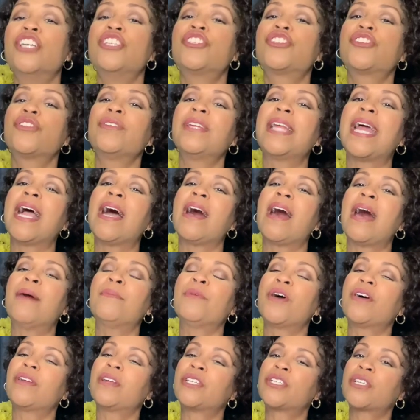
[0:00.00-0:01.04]
So now I'm
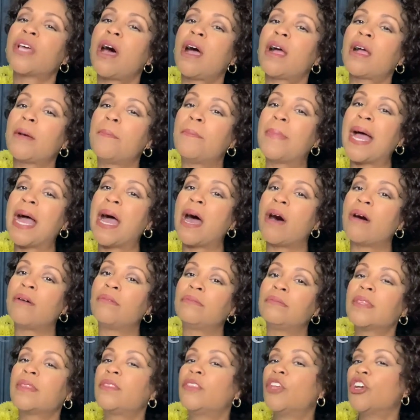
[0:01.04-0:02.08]
going to talk about
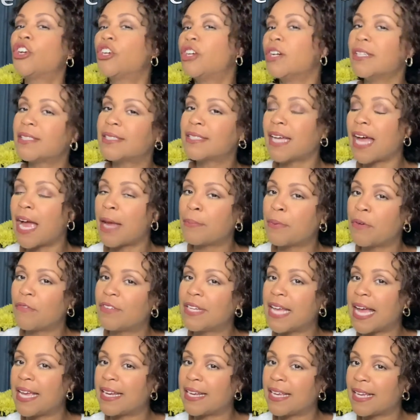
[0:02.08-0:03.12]
the good type of
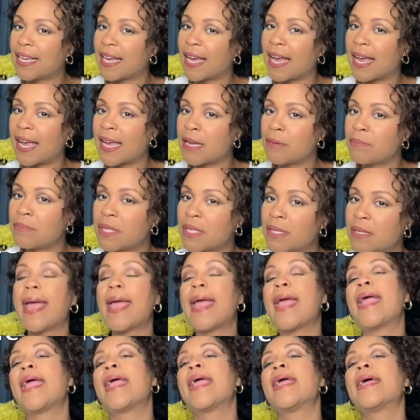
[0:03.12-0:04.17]
dating games
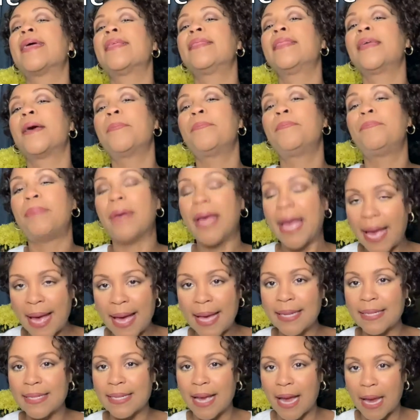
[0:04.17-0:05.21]
and the
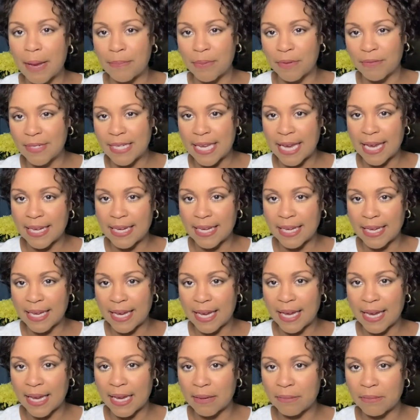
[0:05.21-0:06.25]
bad type of dating
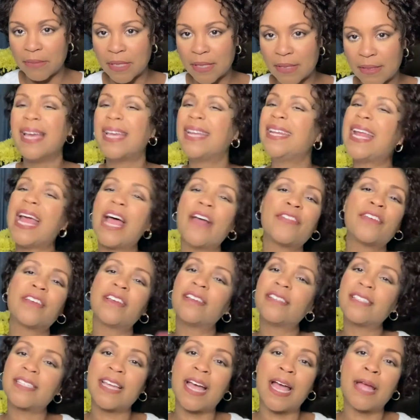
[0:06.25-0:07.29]
games. Now, the
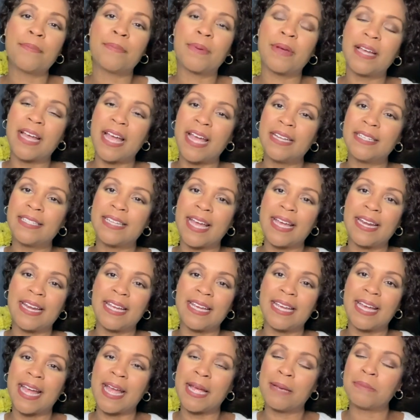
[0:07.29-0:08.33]
good type of dating
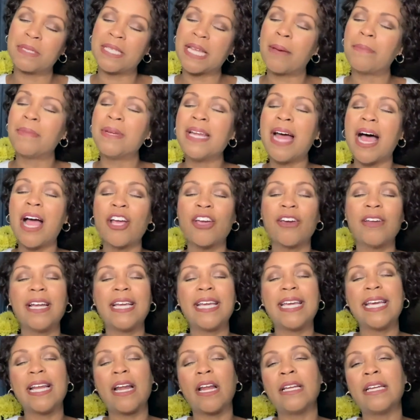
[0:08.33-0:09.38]
games, I'm not going to
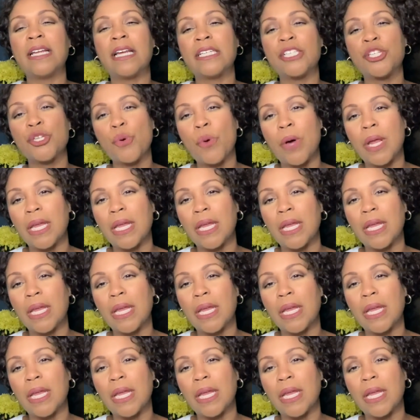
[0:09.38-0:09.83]
get into a